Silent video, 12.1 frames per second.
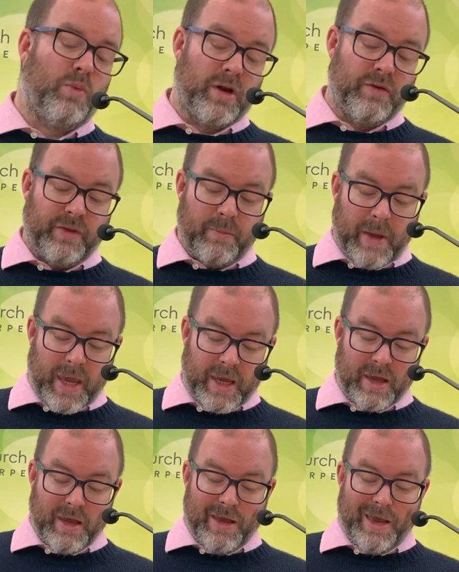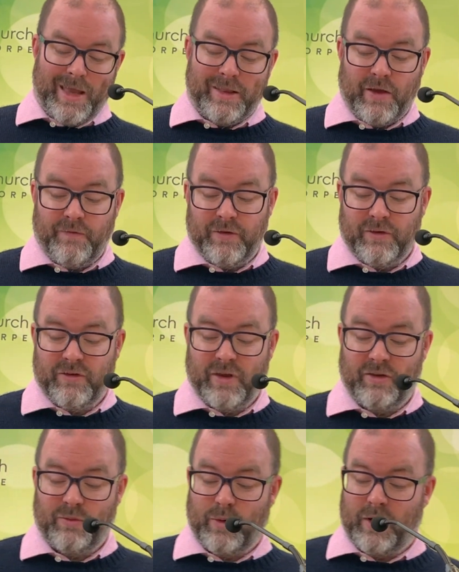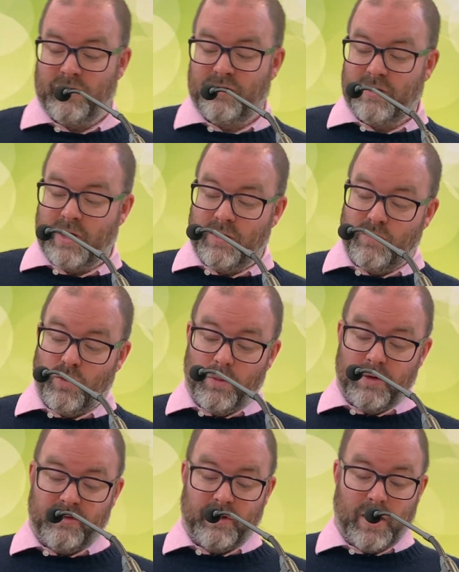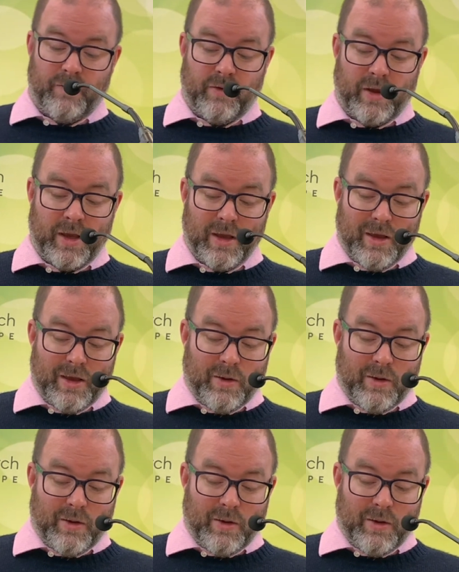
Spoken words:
One of the big differences was in Roman slavery,